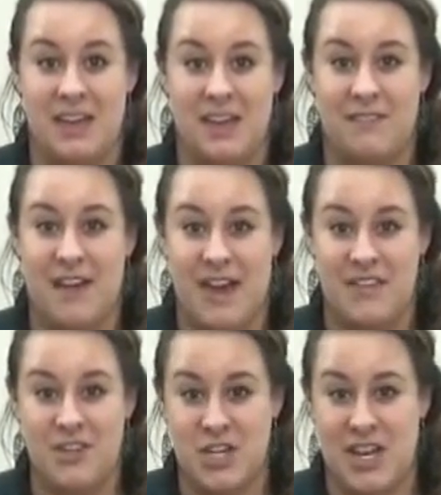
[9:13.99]
If I had
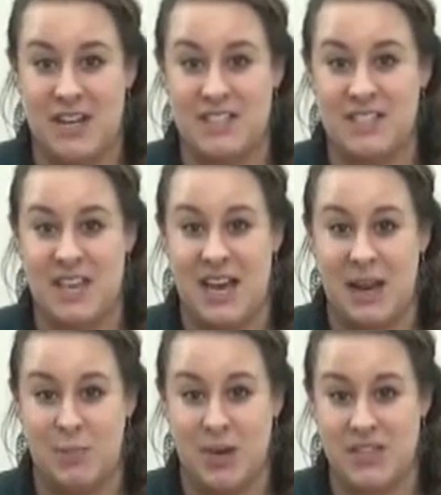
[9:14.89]
the chance,
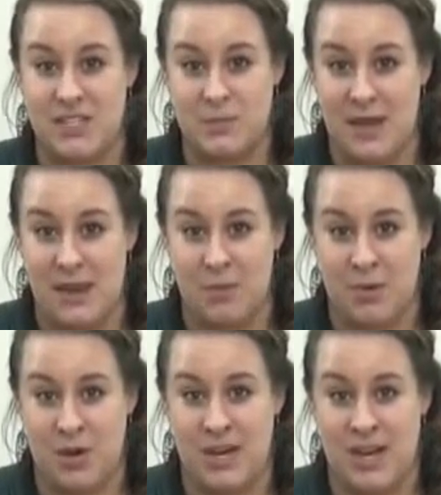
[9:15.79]
I'd bring this bad
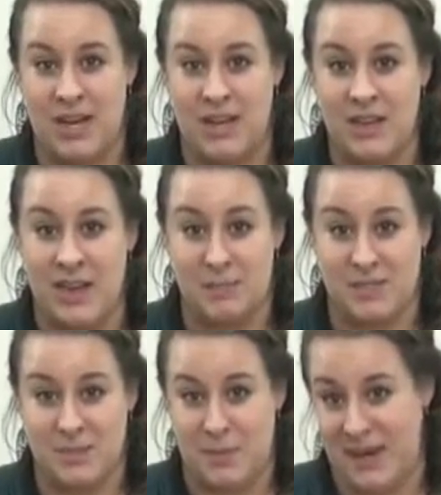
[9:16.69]
boy up
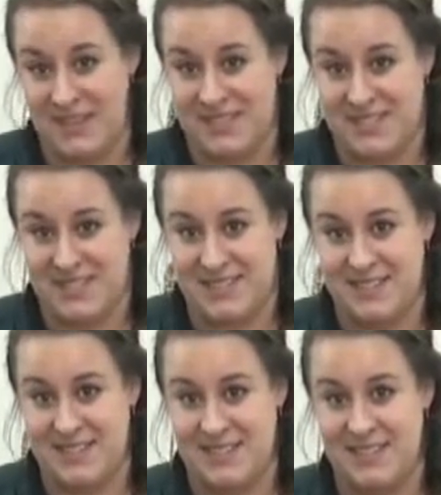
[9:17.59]
to space.
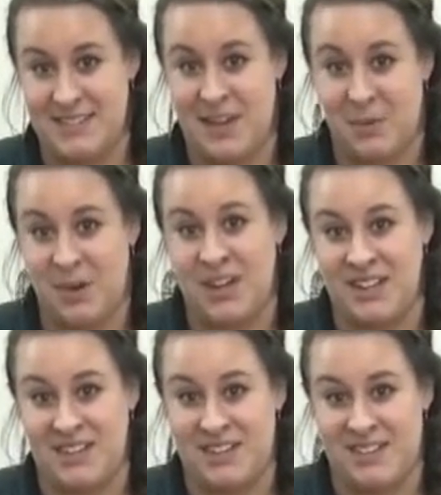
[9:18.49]
I would.
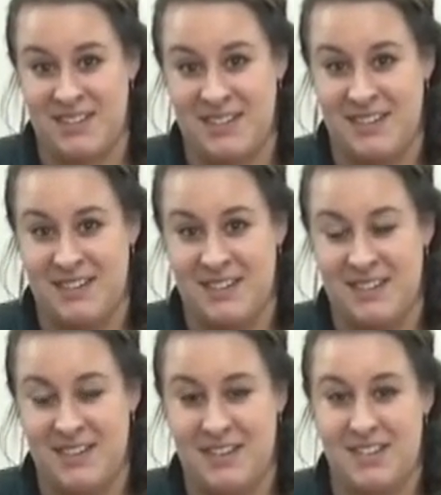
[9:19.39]

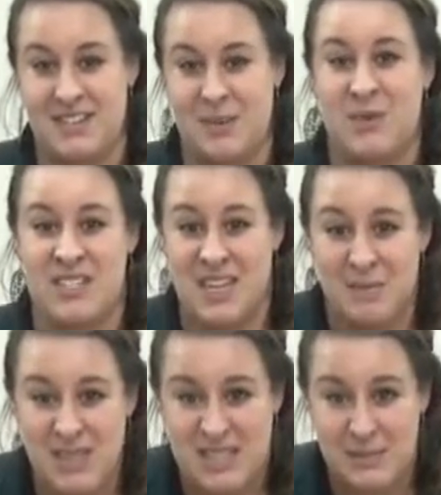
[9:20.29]
Can someone
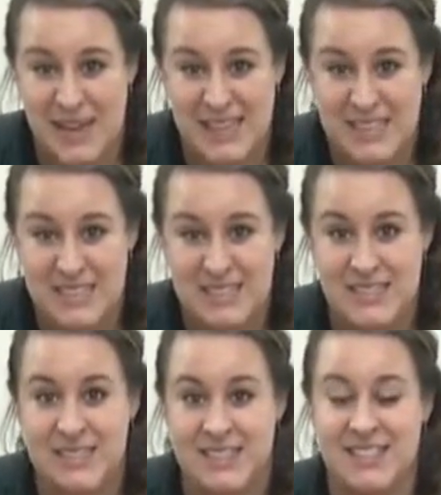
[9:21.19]
take me to space?
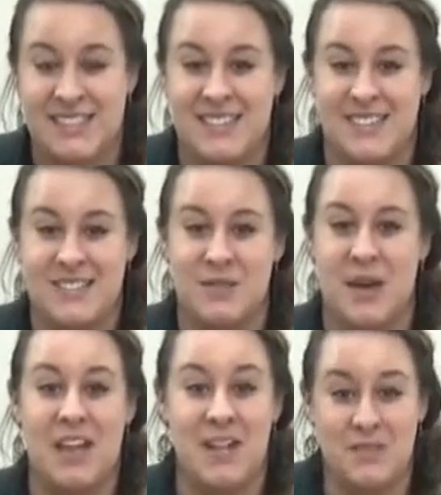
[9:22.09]
Do
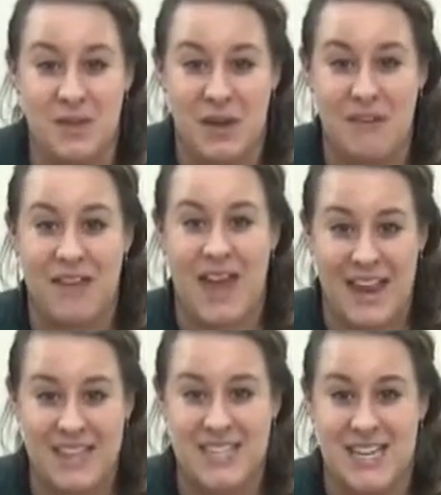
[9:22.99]
any of you have
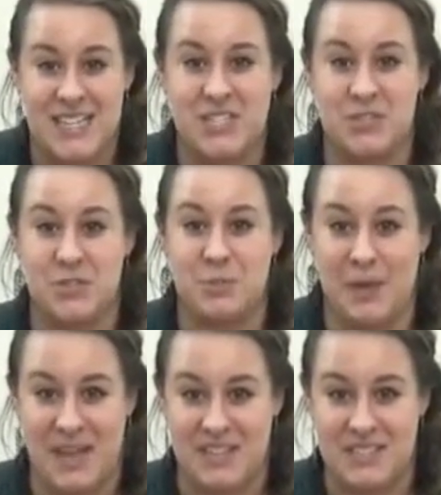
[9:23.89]
access to
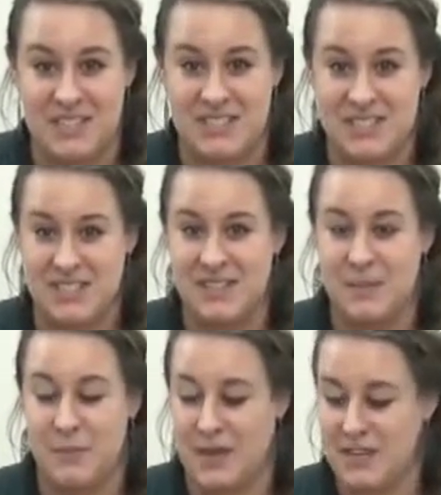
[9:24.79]
space?
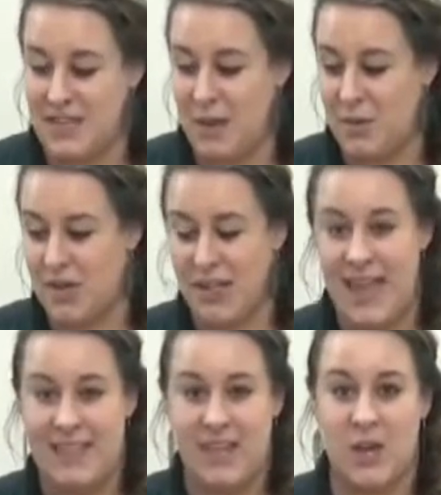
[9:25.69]
Because I will
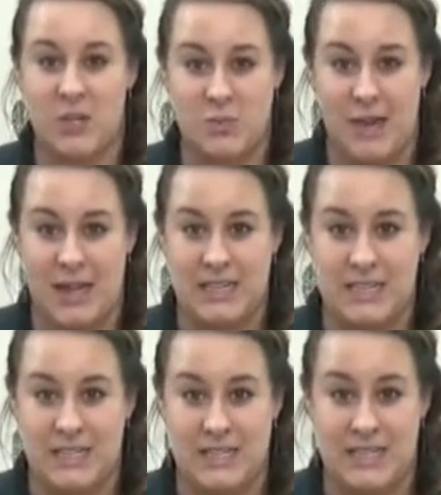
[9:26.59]
gladly go to
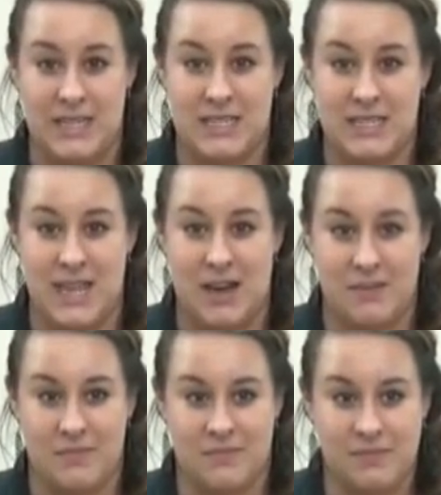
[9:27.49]
space and test this out.